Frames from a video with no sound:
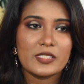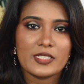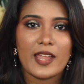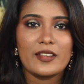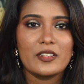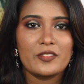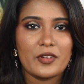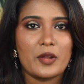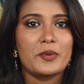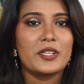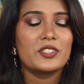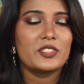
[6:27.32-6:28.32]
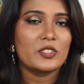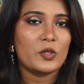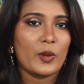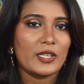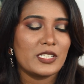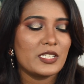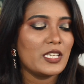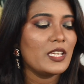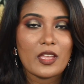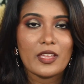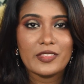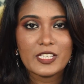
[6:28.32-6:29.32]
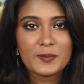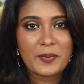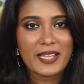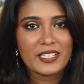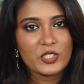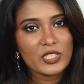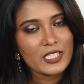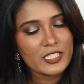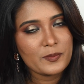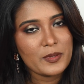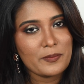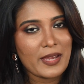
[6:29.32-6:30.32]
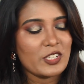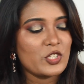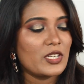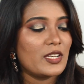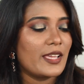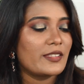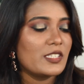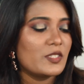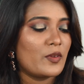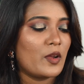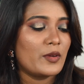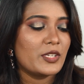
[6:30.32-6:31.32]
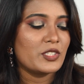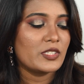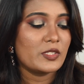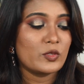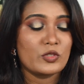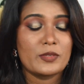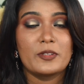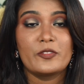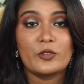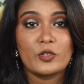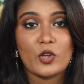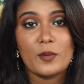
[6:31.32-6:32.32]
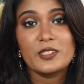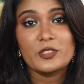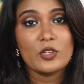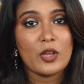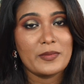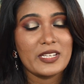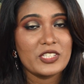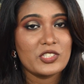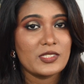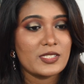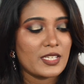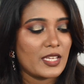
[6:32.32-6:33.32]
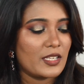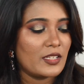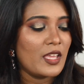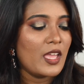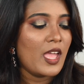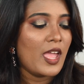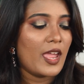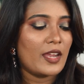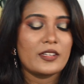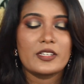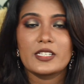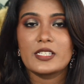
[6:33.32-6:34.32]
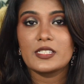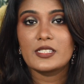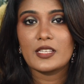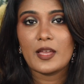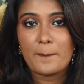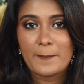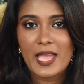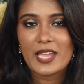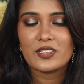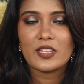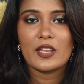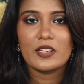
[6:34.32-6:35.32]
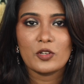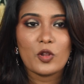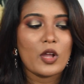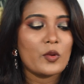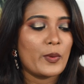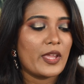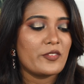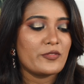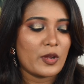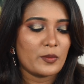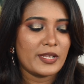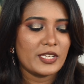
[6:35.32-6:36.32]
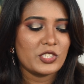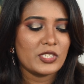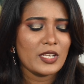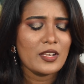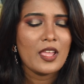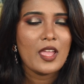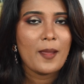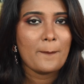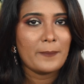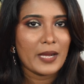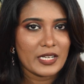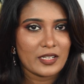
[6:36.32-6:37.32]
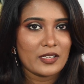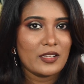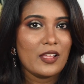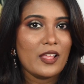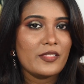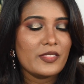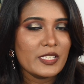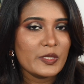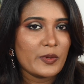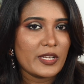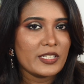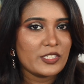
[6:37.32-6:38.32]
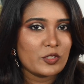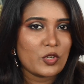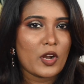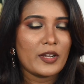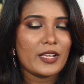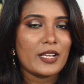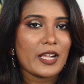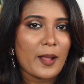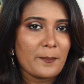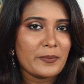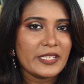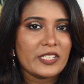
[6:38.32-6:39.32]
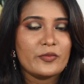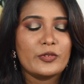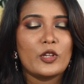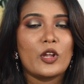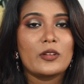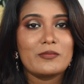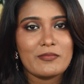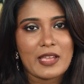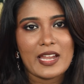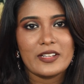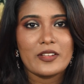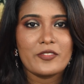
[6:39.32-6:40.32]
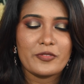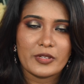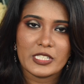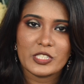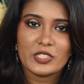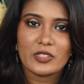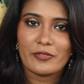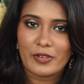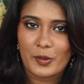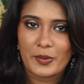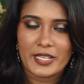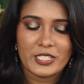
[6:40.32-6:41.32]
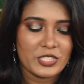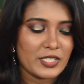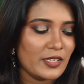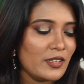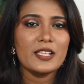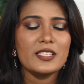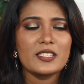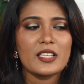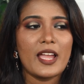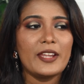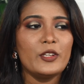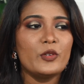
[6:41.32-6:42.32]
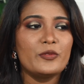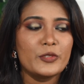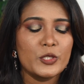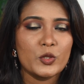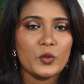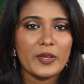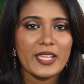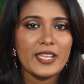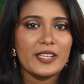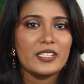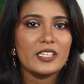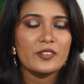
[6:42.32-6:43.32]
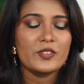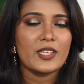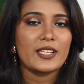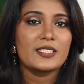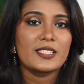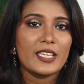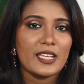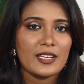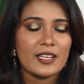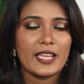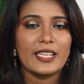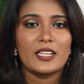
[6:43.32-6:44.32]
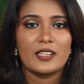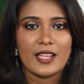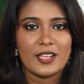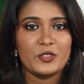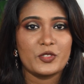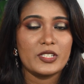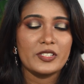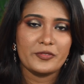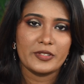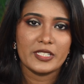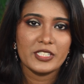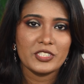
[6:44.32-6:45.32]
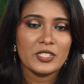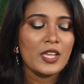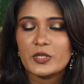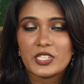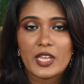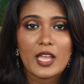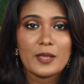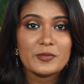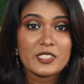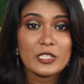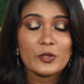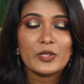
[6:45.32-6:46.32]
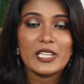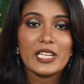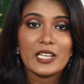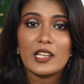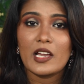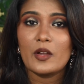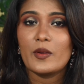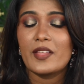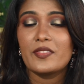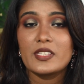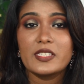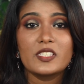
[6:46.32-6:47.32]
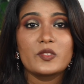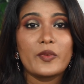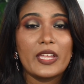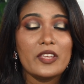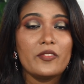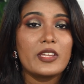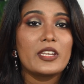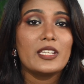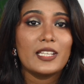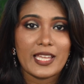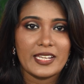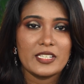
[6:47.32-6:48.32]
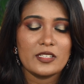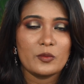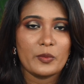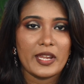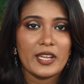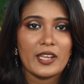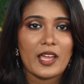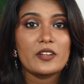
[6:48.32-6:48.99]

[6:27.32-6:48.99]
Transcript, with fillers: standard foundation quantity. In this packaging, it has been mentioned like this foundation is suitable for normal to combination skin and it is a matte and long wear foundation. But this one is not a complete full-on matte finish foundation. It's kind of glowy. It gives that skin-like natural finish, which I absolutely love. And this is very, very light in weight.